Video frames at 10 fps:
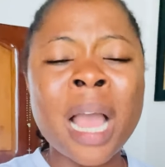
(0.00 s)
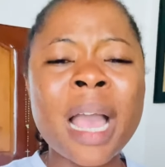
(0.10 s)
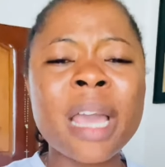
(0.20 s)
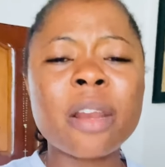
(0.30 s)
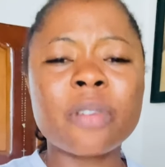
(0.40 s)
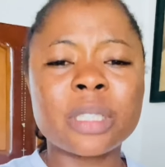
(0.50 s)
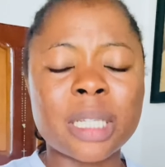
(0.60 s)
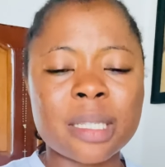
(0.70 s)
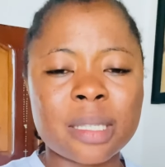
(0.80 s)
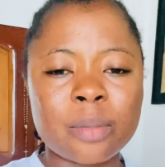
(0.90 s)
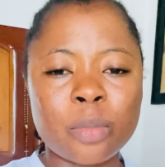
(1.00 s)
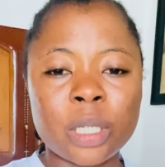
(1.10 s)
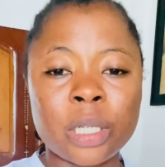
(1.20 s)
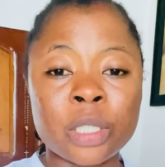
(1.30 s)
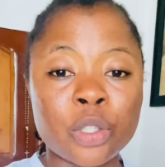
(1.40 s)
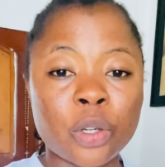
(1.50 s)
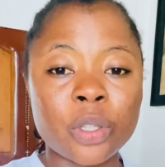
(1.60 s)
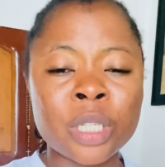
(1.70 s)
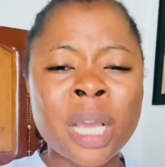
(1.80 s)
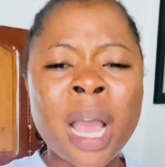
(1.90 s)
I heard of a testimony in
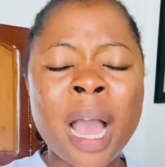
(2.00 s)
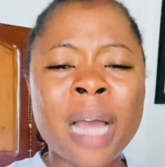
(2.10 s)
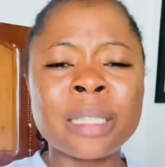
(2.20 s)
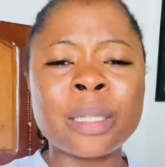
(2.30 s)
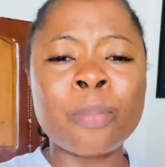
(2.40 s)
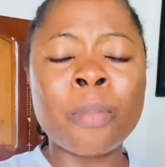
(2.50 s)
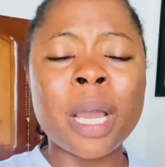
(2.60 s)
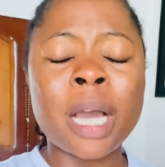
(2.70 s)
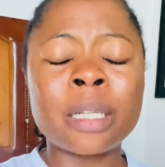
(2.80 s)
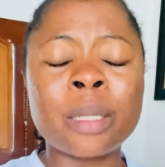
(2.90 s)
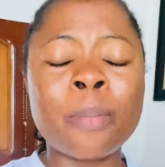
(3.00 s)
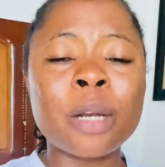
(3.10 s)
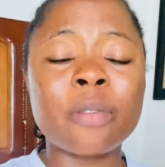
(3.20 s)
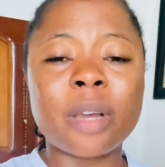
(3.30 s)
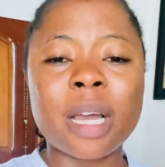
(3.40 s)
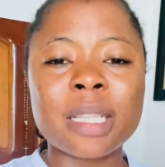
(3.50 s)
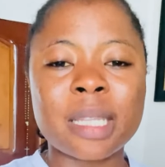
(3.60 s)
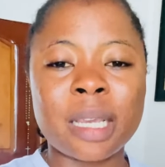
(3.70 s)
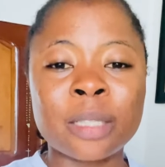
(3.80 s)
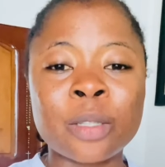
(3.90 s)
church, and the man of God
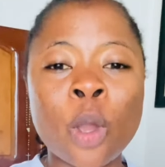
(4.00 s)
said,